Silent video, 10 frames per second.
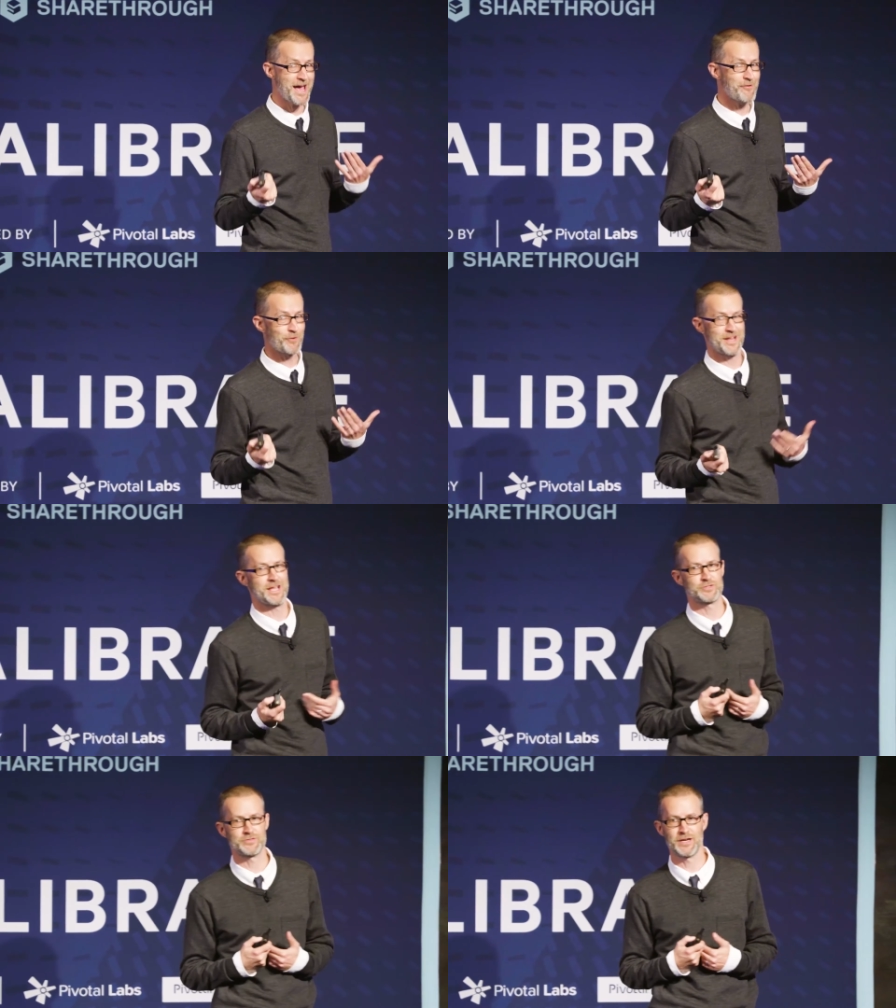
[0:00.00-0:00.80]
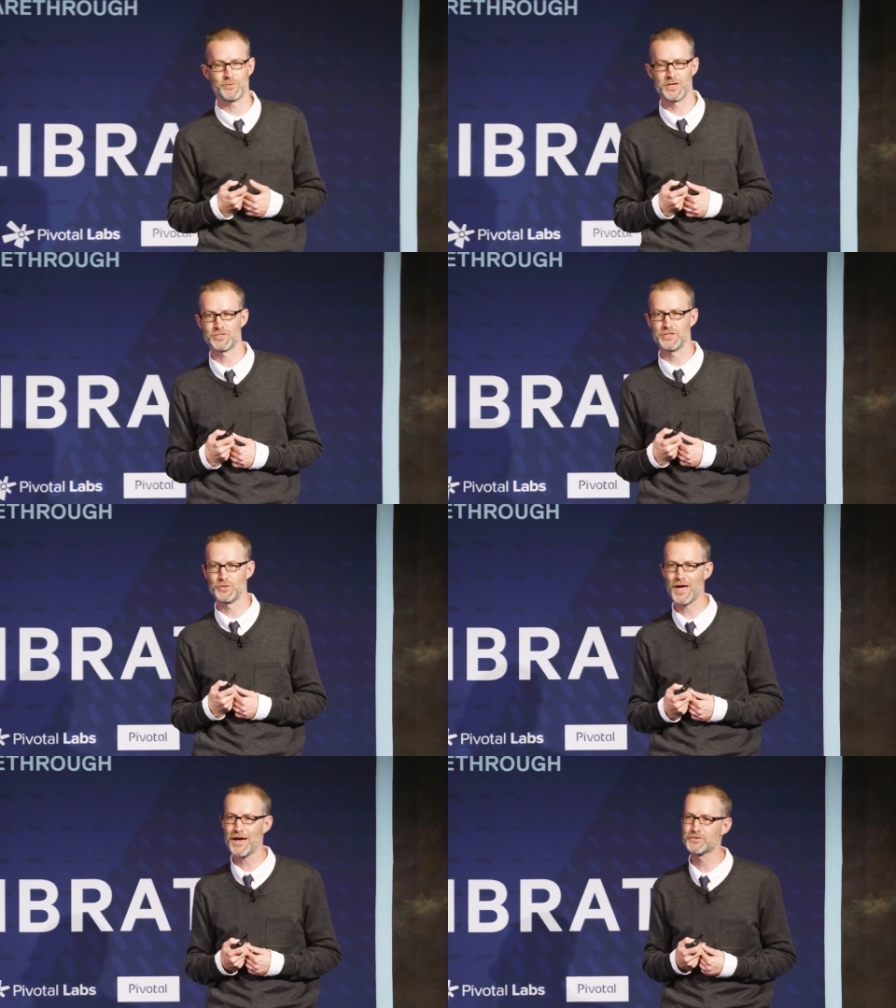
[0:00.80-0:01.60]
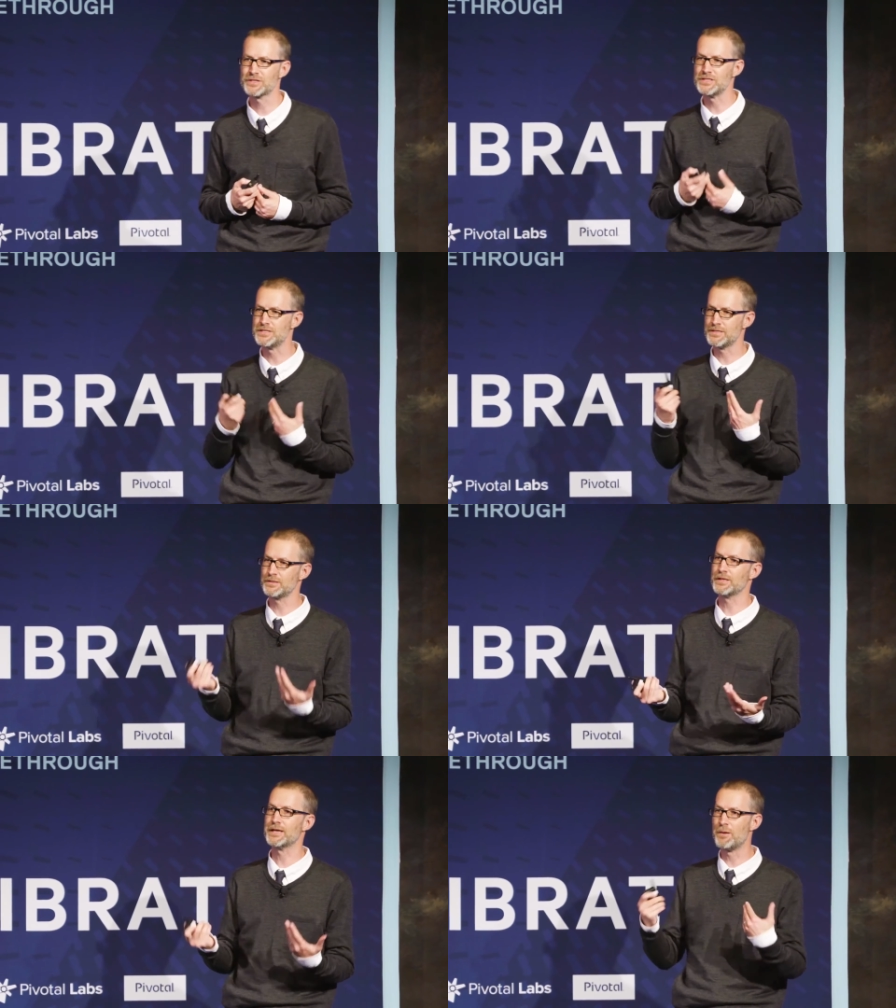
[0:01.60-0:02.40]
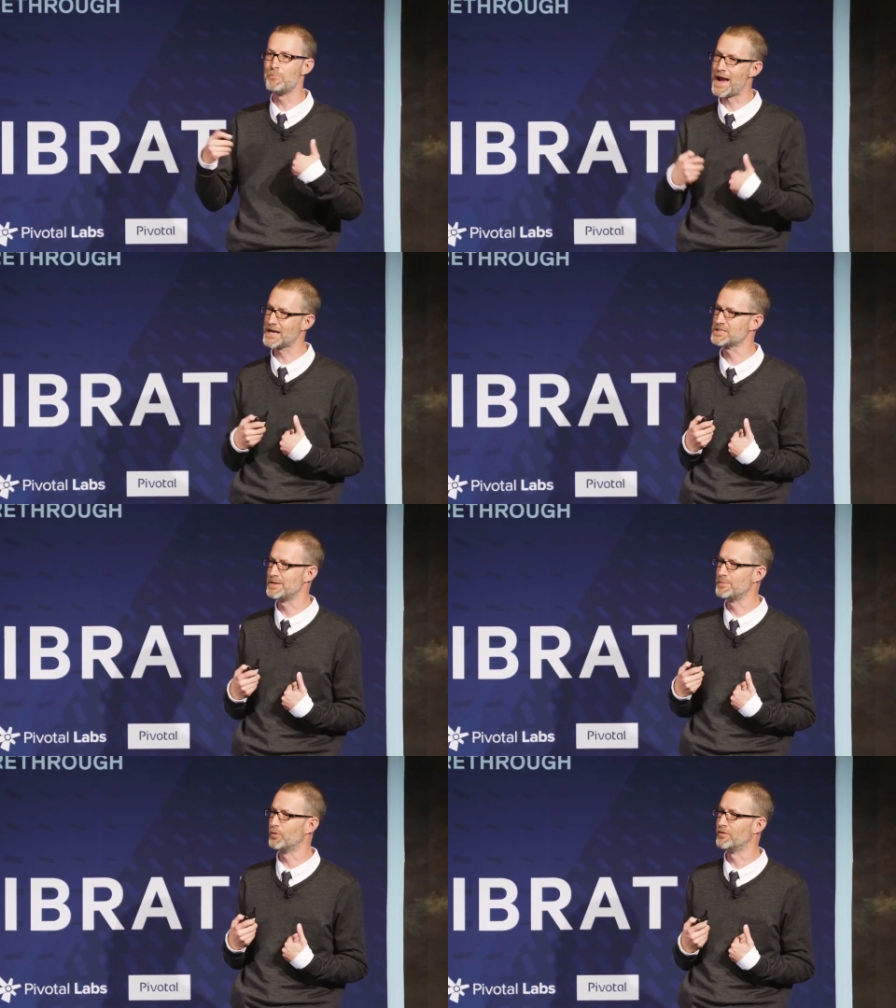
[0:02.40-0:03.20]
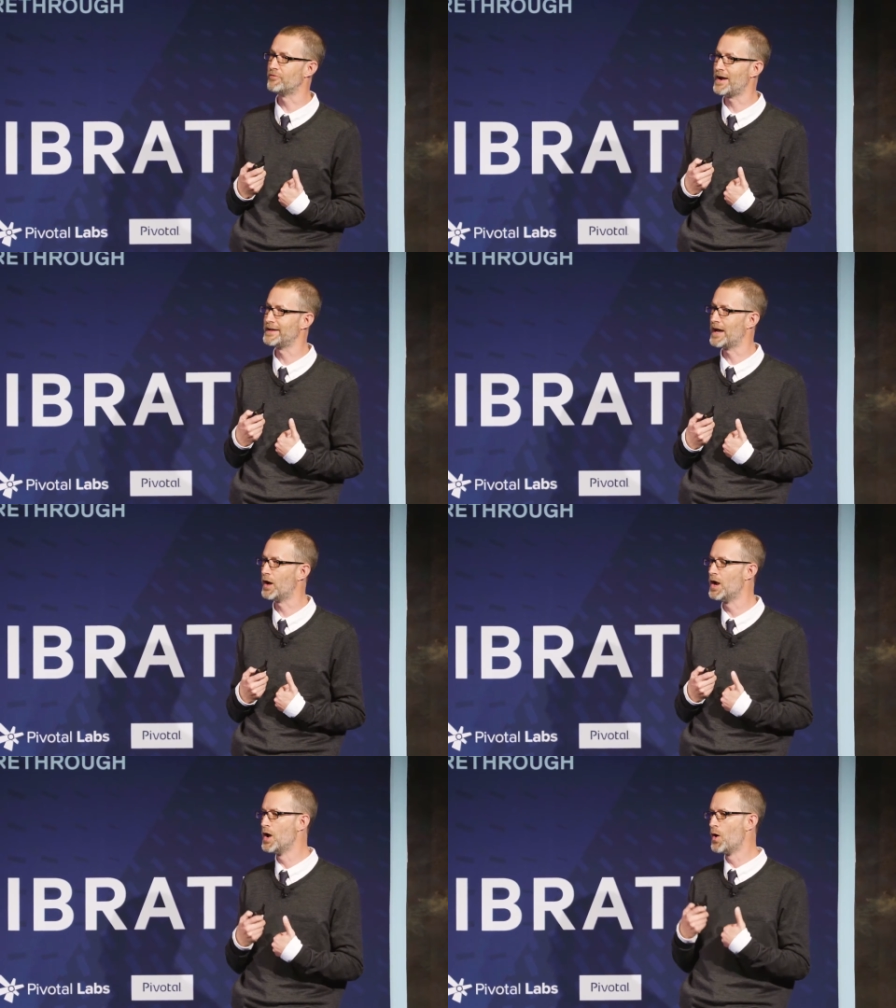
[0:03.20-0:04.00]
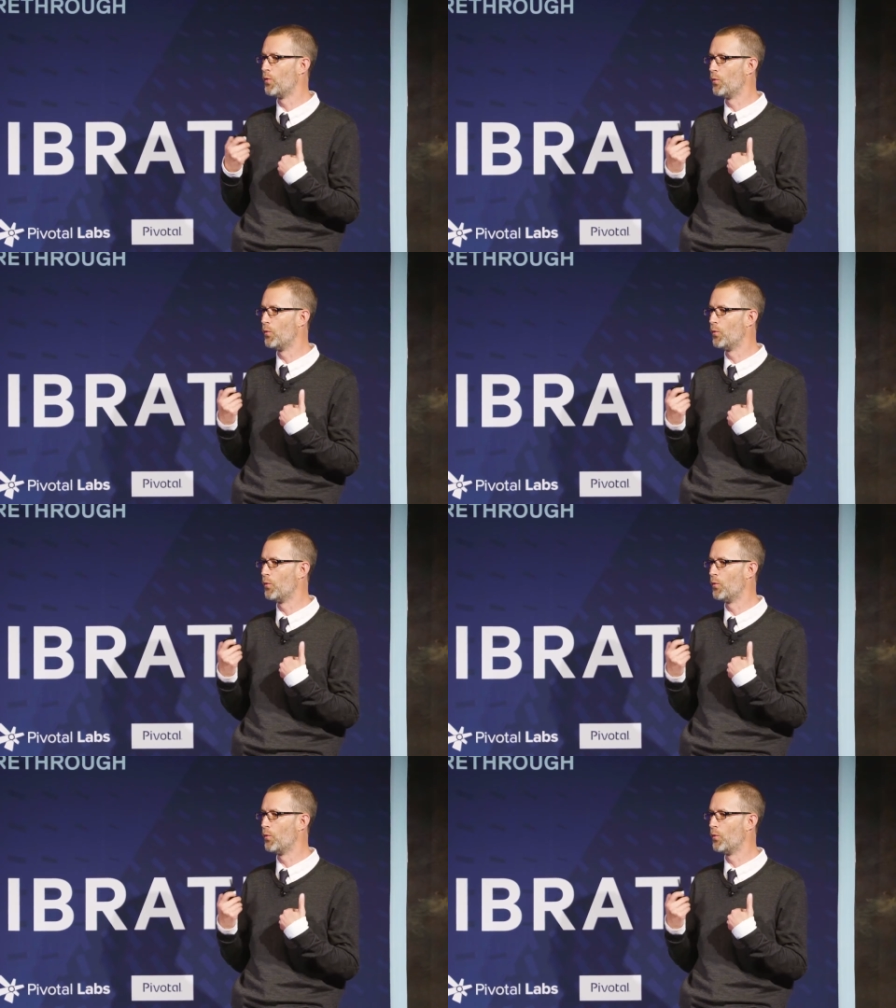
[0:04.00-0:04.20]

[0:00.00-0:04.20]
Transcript: have when I ask you that question? You have to continually come back to people and find out